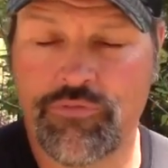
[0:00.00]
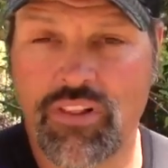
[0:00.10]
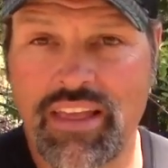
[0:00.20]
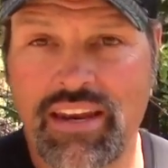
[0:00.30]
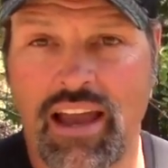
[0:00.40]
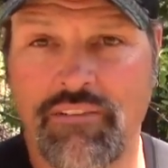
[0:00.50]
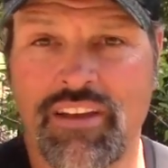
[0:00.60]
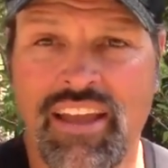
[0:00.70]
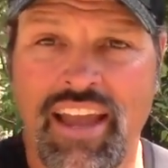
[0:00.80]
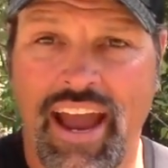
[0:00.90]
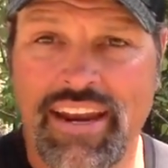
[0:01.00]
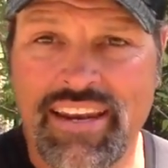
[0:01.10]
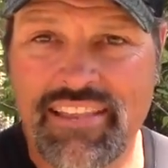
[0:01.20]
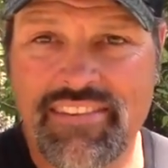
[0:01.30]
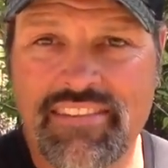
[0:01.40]
fillet knife. And
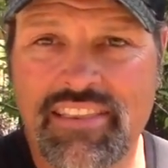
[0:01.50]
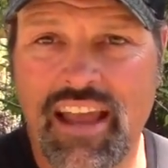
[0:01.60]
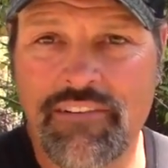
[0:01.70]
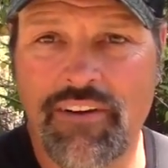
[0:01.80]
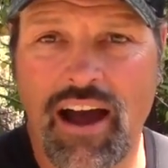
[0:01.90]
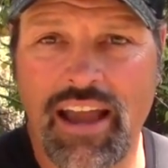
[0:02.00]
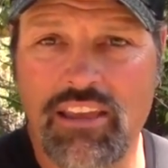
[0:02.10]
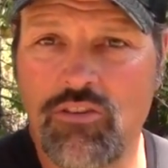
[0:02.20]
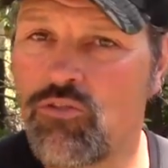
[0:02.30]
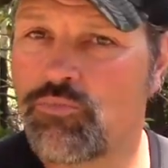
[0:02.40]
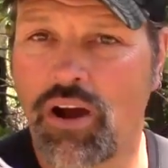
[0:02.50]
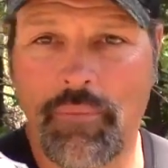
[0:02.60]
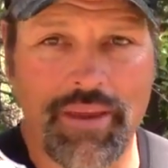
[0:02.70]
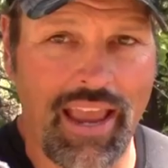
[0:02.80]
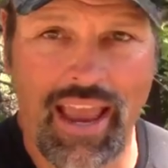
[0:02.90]
this is a knife I use
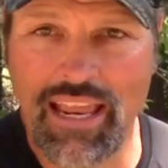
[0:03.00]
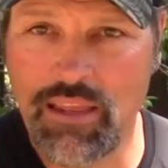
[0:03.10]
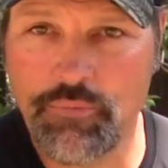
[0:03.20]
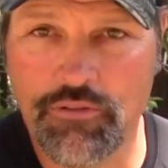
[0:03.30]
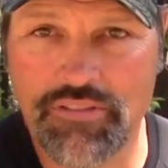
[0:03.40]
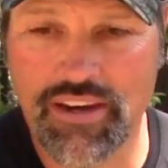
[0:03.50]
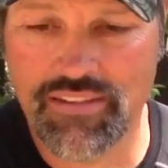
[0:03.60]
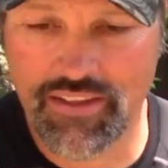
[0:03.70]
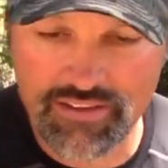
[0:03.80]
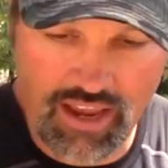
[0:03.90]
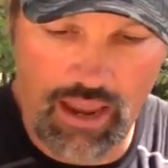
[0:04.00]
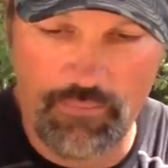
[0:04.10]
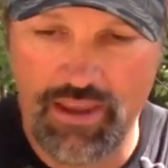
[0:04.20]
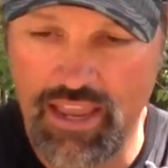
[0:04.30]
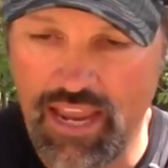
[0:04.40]
probably 80% of the time.
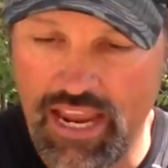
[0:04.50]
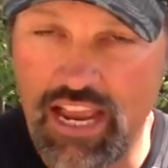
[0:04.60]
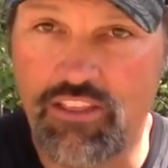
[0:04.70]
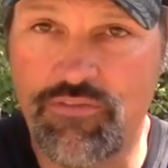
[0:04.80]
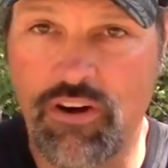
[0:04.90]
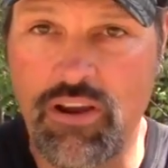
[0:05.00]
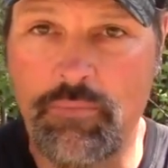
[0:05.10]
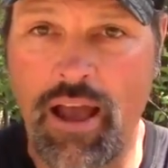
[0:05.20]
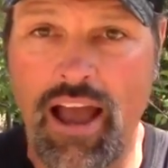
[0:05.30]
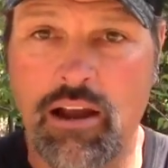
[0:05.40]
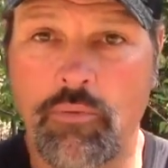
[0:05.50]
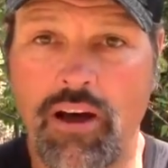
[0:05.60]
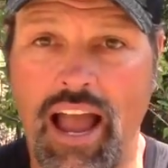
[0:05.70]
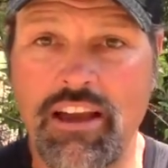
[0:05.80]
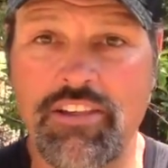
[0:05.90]
It's very packable.
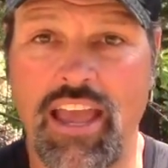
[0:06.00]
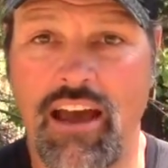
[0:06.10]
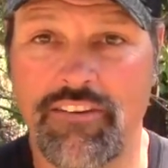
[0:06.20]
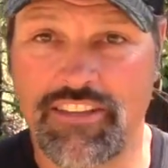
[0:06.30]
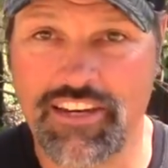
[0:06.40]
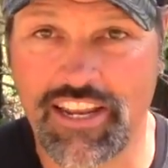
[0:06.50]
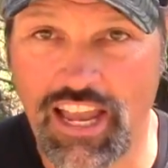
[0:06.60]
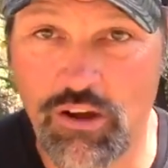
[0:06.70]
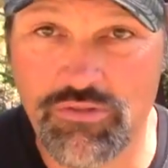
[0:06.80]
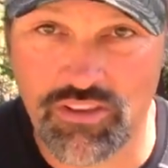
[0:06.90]
I actually have, I did a count